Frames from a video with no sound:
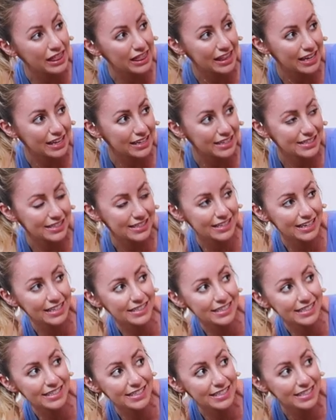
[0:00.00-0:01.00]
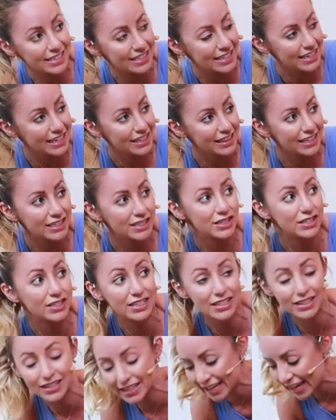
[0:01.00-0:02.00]
with this and seeing this
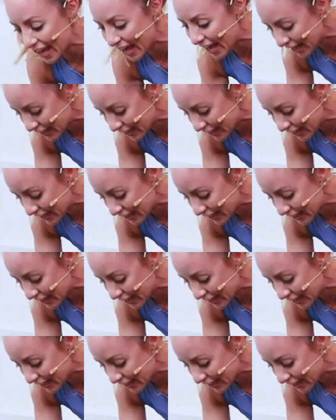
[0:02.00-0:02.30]
to the